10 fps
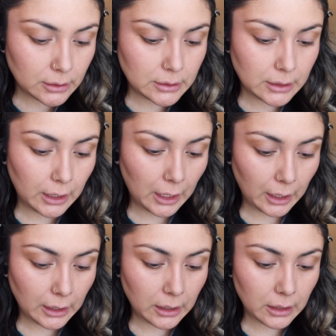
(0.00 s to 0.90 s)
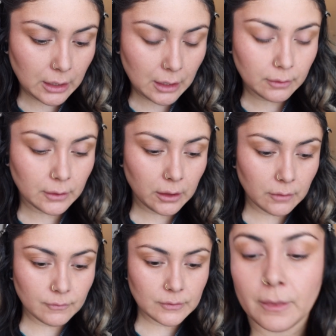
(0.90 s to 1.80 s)
Decaying
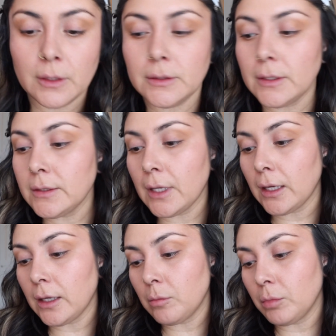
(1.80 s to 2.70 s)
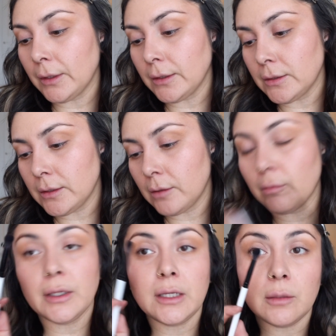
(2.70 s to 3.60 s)
Leaves. This is a Blend
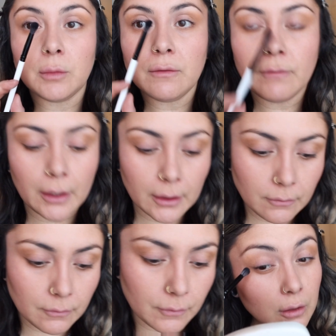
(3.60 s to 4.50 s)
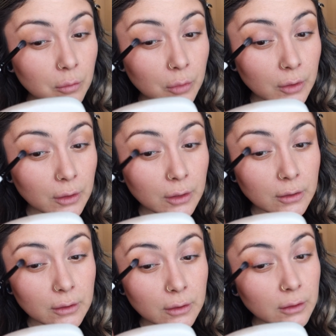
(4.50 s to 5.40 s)
Bunny B5. Put that
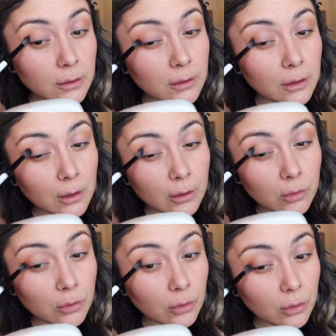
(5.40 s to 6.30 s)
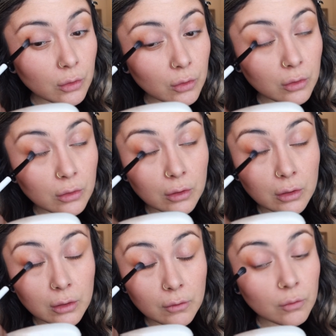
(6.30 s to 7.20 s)
in the outer corner
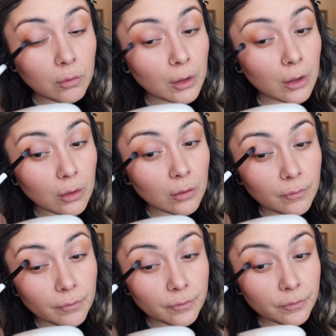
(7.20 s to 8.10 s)
as well.